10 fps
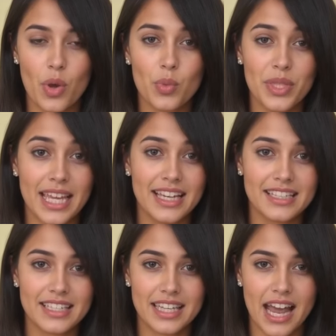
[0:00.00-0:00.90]
with
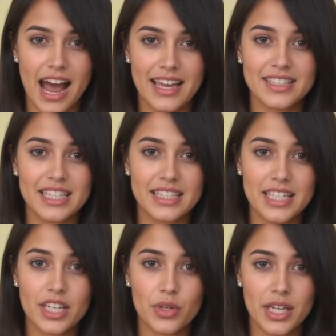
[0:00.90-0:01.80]
innocent lives
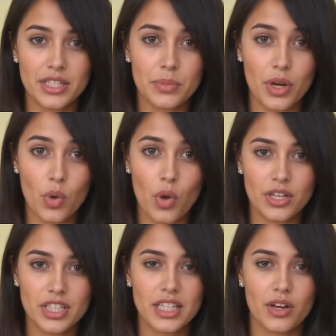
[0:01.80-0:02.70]
continuing to be
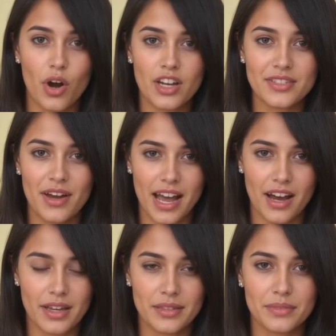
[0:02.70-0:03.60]
caught in the crossfire.